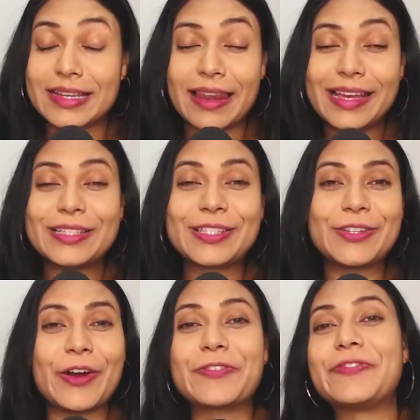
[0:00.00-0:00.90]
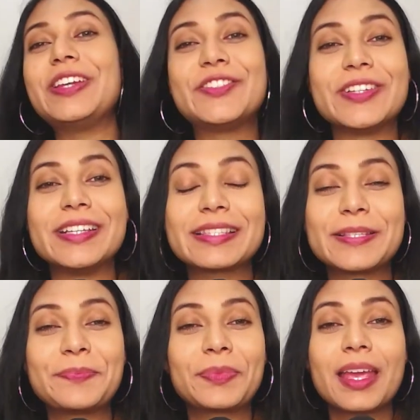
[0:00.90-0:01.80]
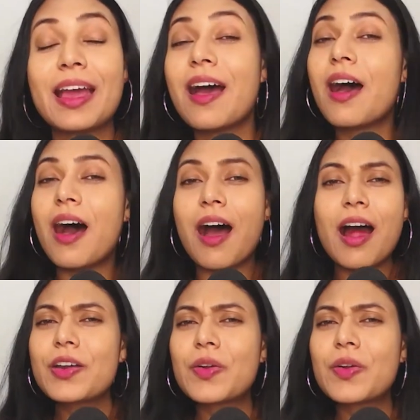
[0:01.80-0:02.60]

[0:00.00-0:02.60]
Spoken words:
let's talk features. Our